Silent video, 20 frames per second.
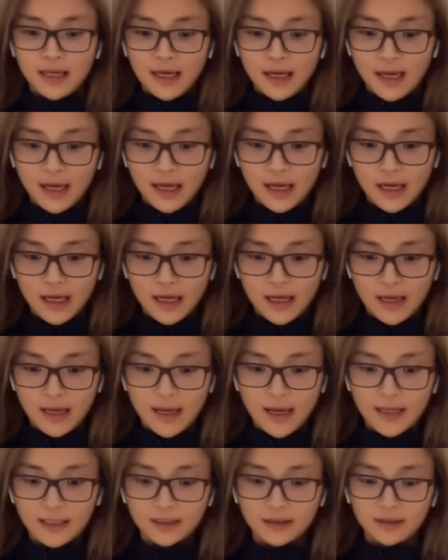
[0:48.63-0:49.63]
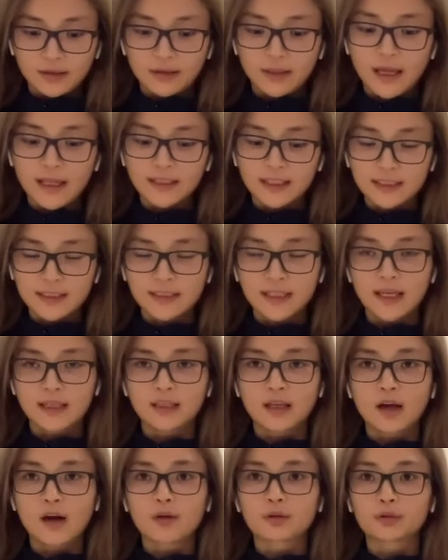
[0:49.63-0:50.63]
and understand
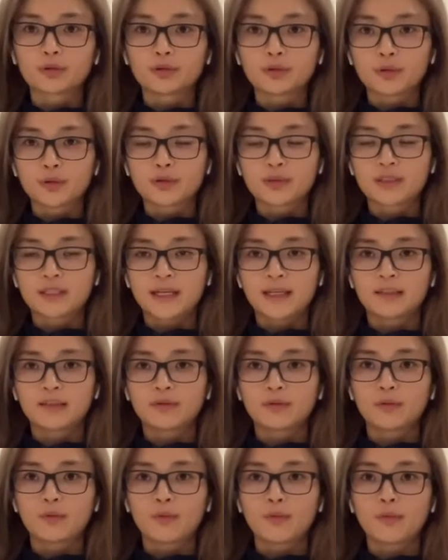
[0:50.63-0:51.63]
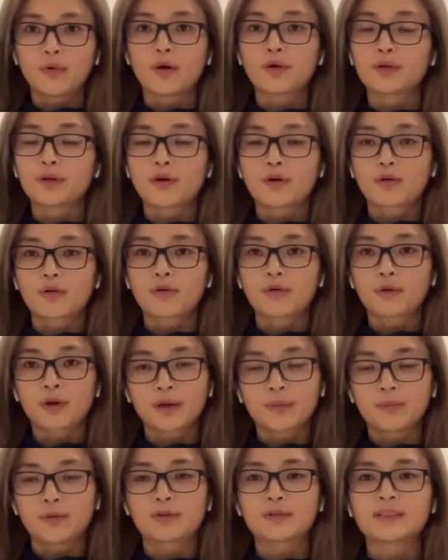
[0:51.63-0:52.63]
how to use it while your cooking
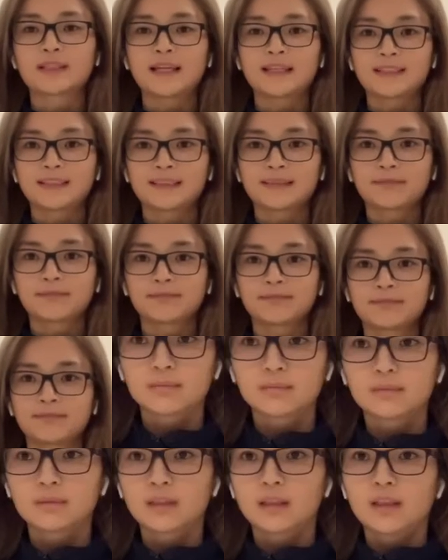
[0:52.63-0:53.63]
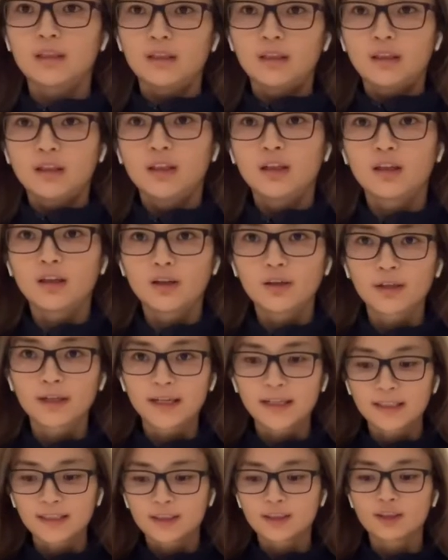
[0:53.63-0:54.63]
process.
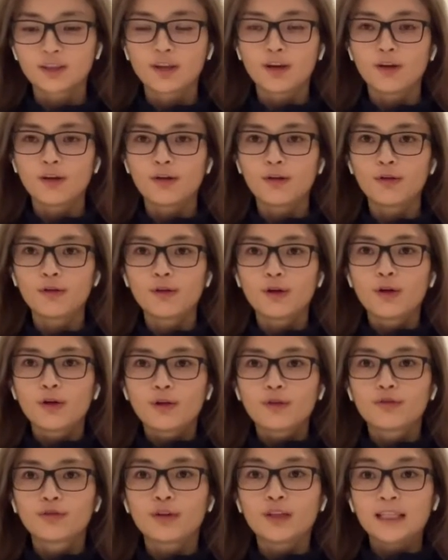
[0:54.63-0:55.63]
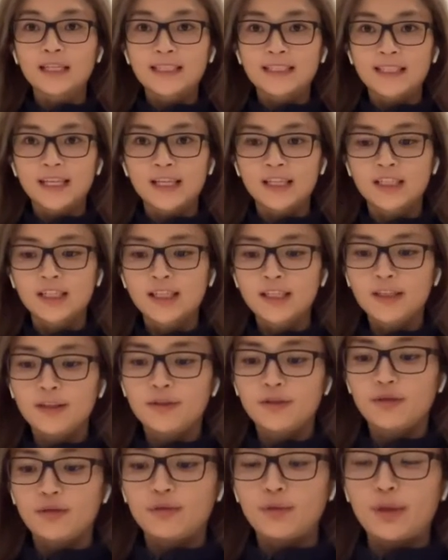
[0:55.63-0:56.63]
Okay, so for this session,
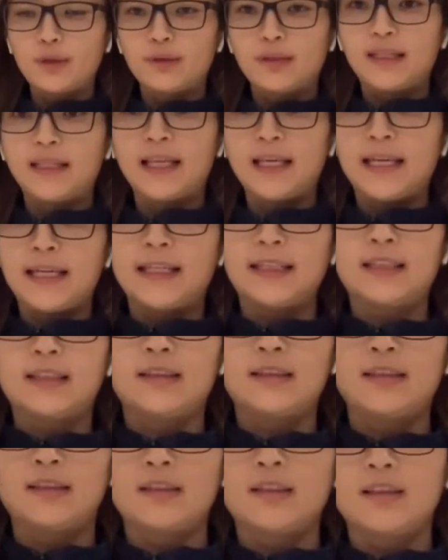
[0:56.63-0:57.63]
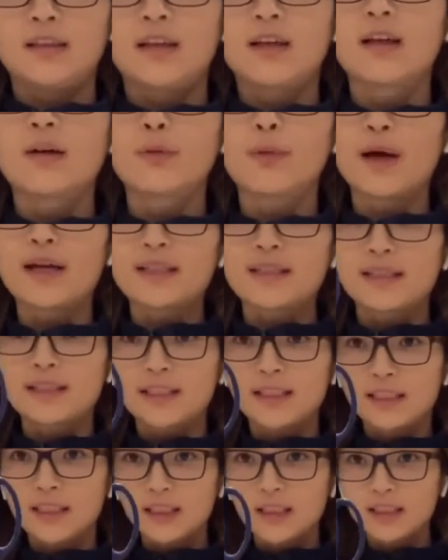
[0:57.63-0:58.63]
you will need 1
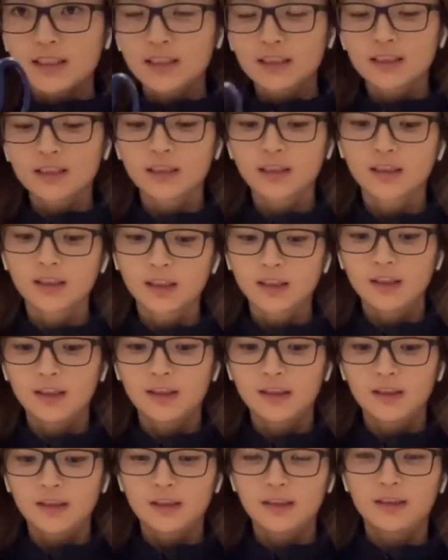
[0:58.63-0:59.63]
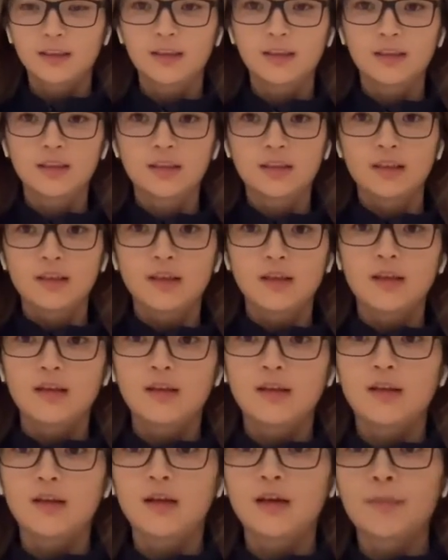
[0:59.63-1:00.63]
scissors,
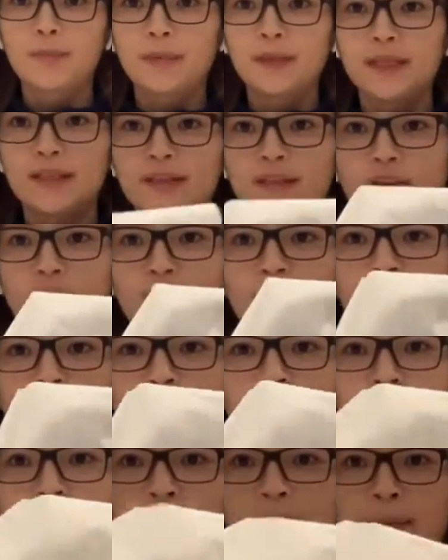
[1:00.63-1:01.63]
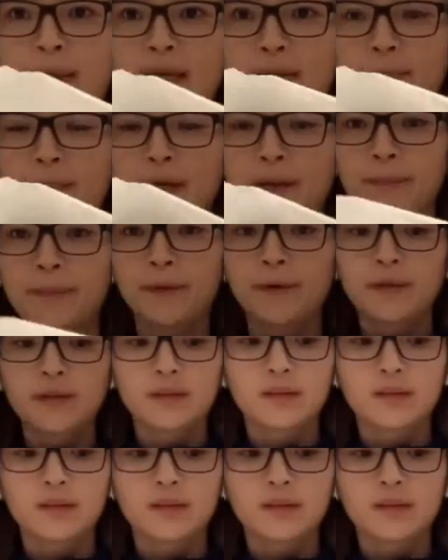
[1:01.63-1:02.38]
a piece of baking paper,